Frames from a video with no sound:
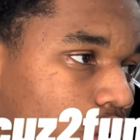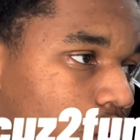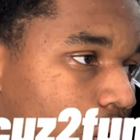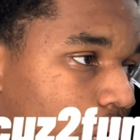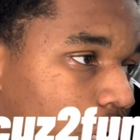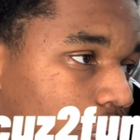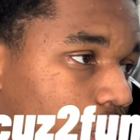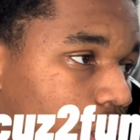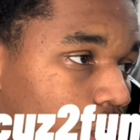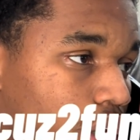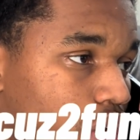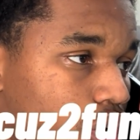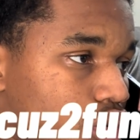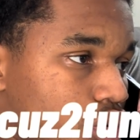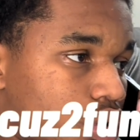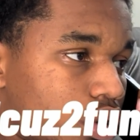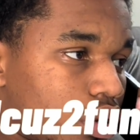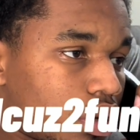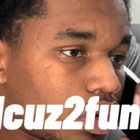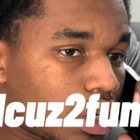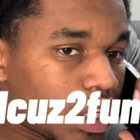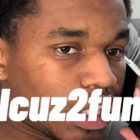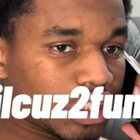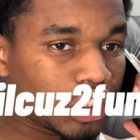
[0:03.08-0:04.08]
I don't.
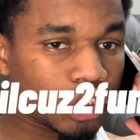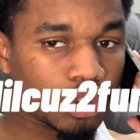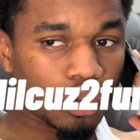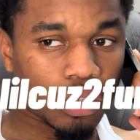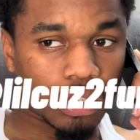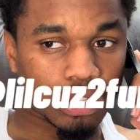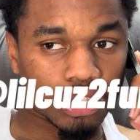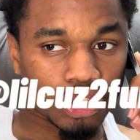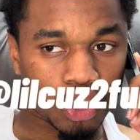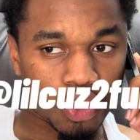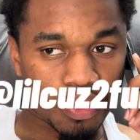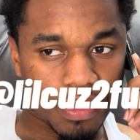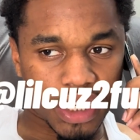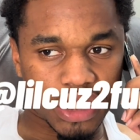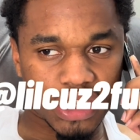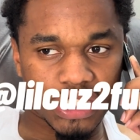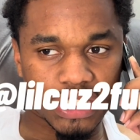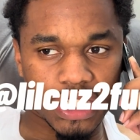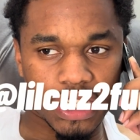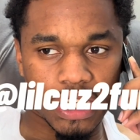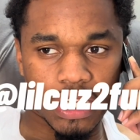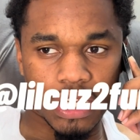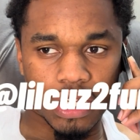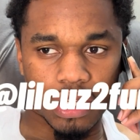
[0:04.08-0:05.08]
That's showing too much
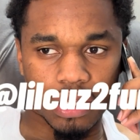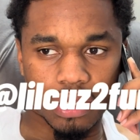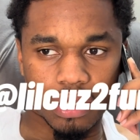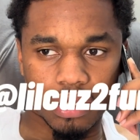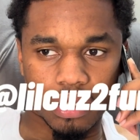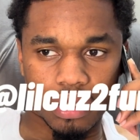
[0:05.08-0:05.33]
skin.